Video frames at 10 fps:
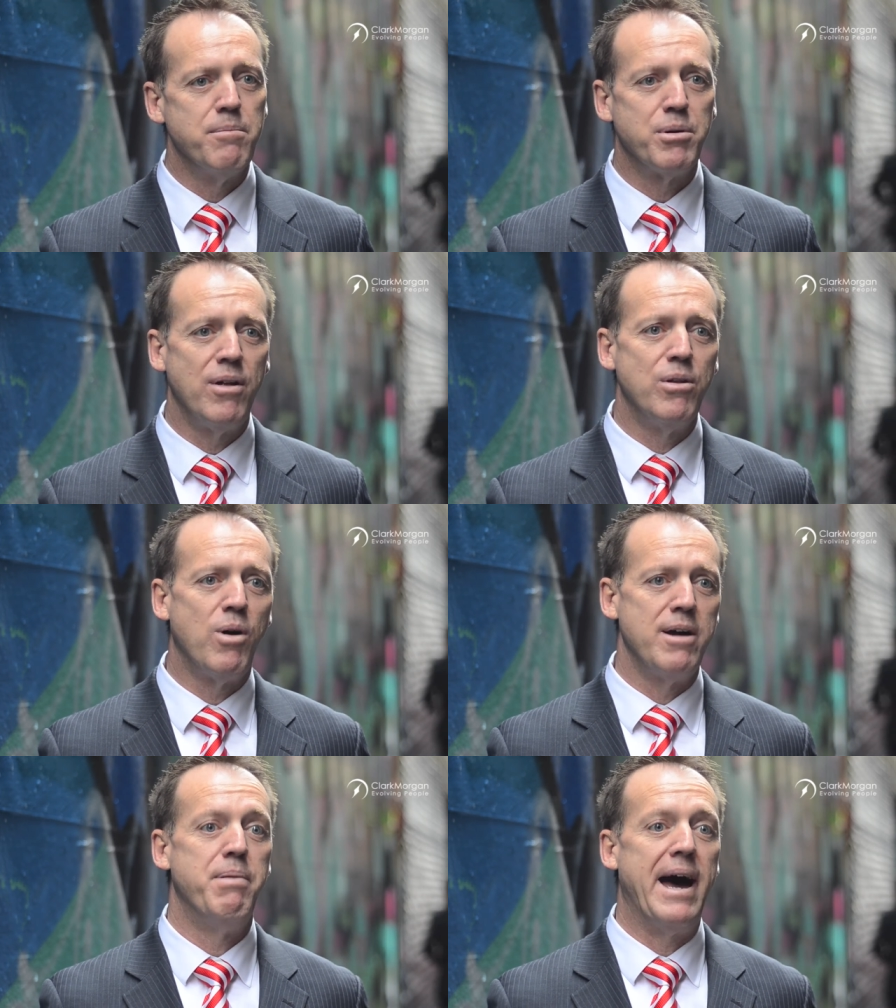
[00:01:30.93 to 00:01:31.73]
But on the
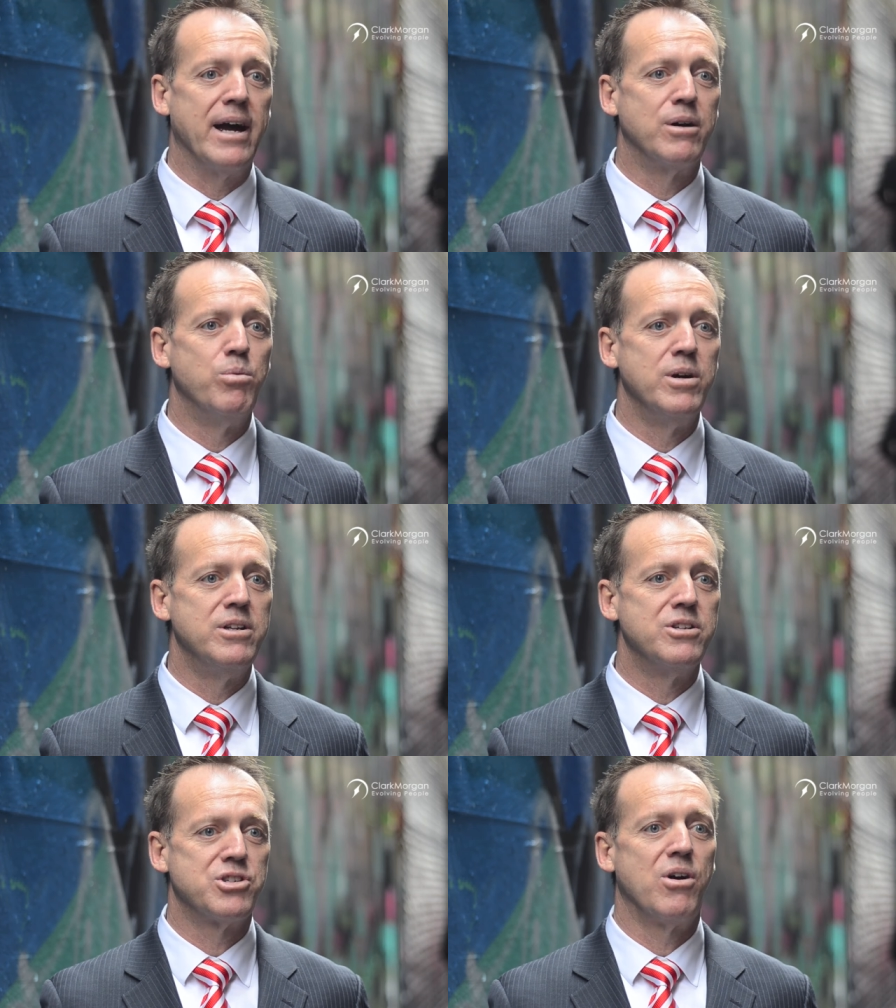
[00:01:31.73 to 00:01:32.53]
way back, we
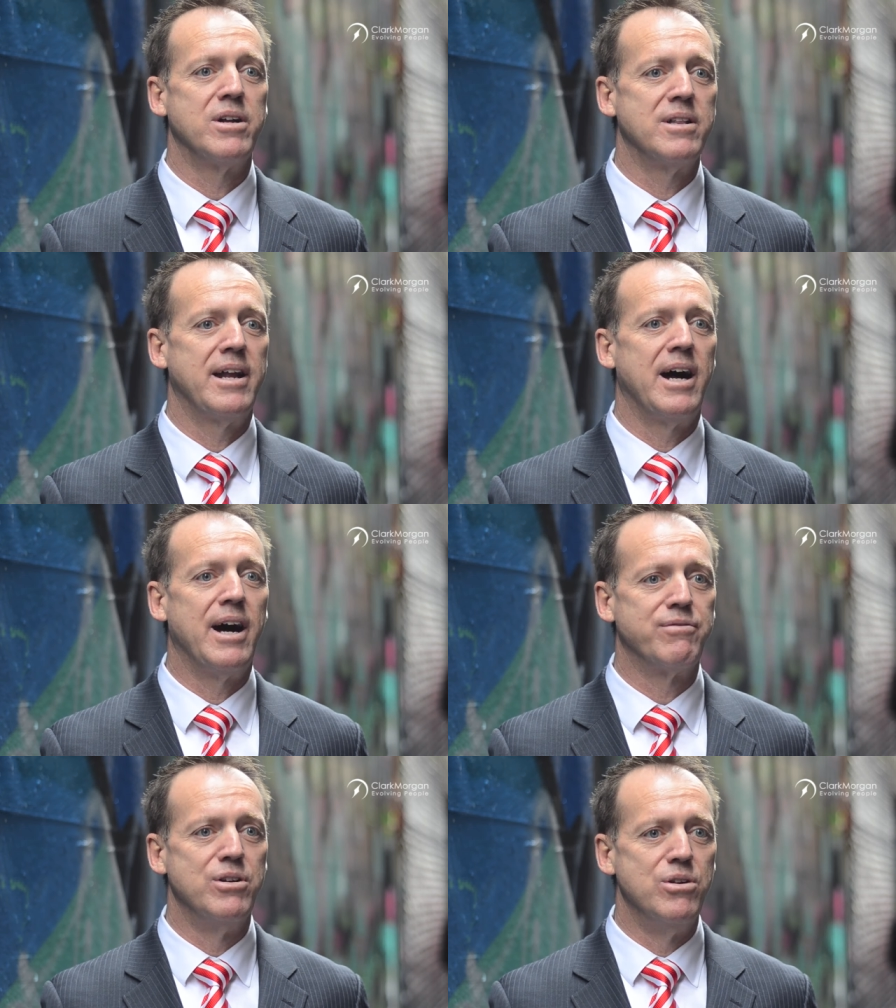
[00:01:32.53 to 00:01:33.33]
decided that
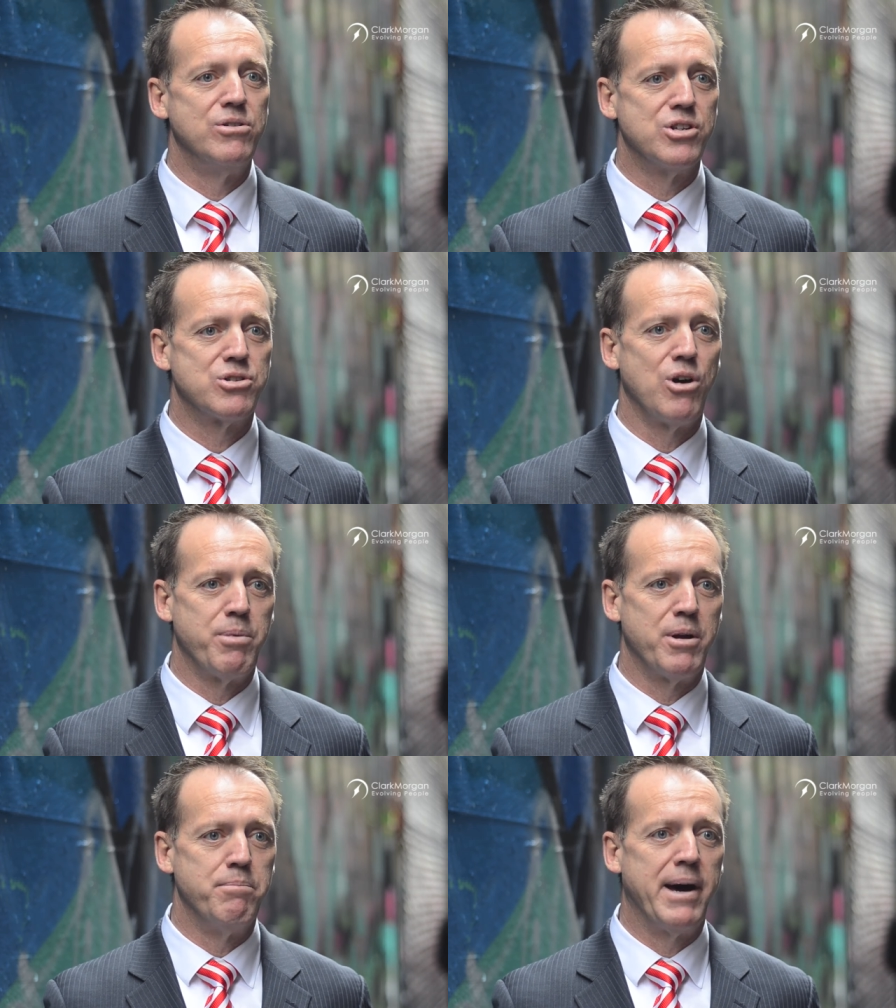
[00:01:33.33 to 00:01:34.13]
afternoon to
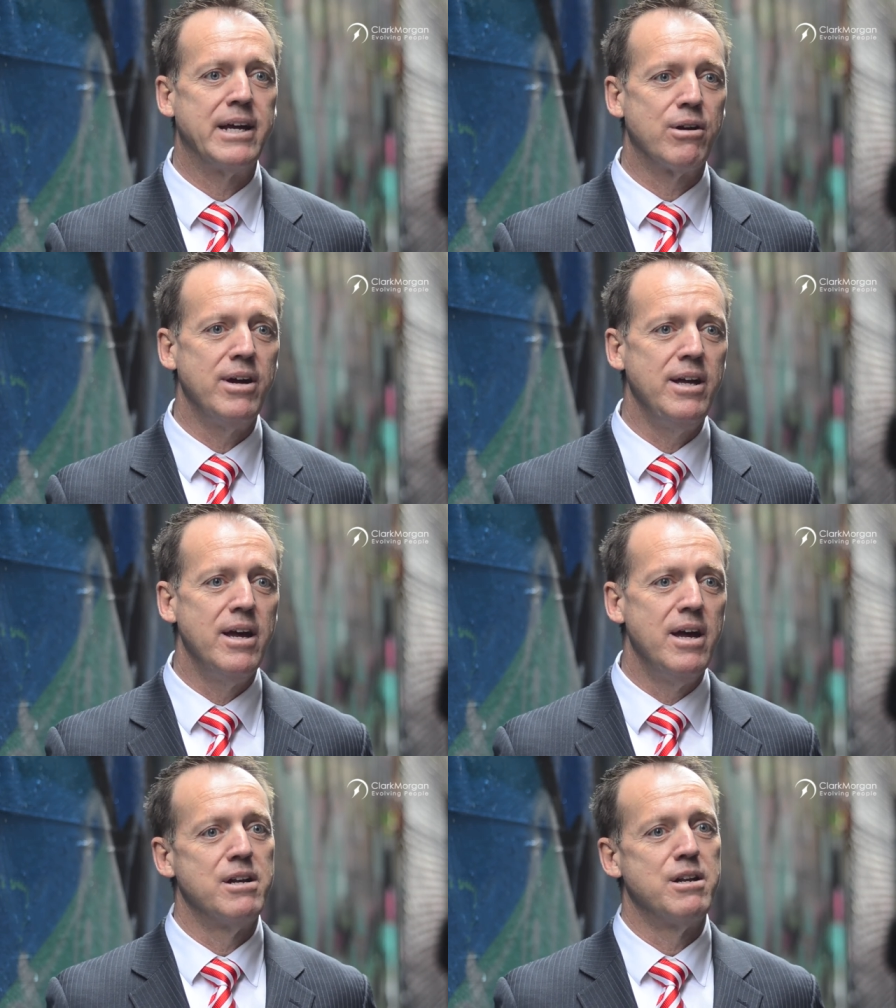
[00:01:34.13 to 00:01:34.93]
stop at a bakery
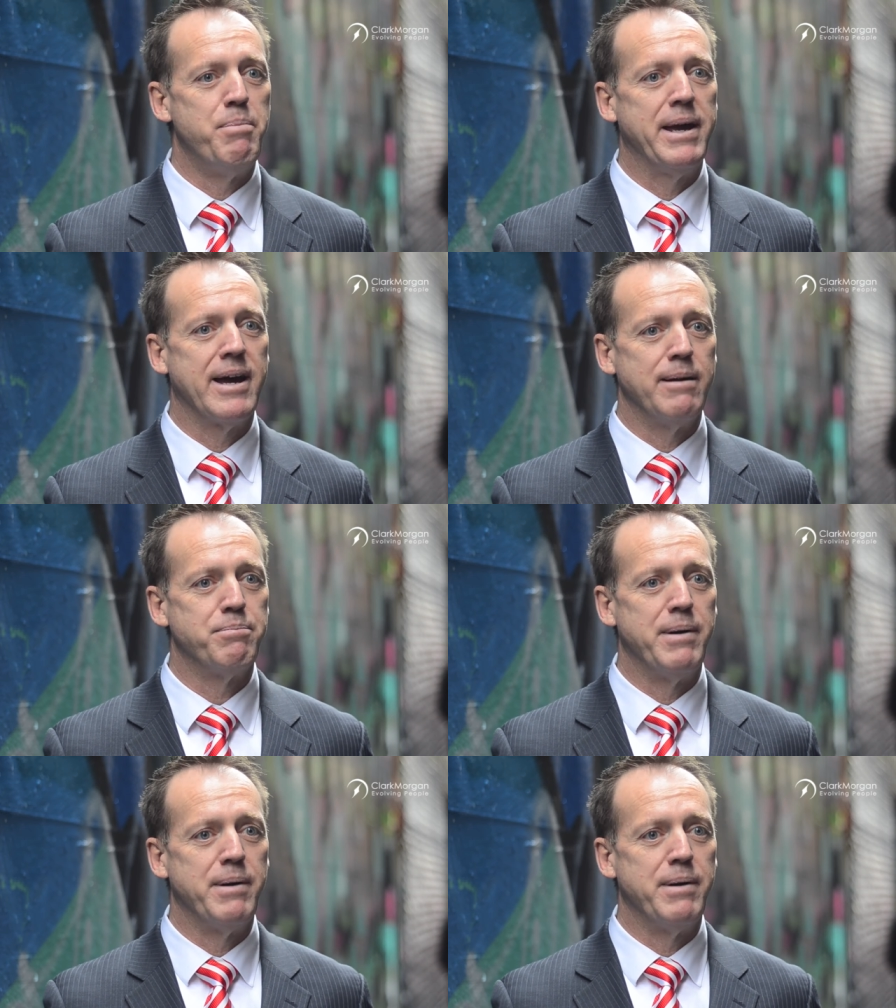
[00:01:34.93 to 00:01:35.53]
to pick up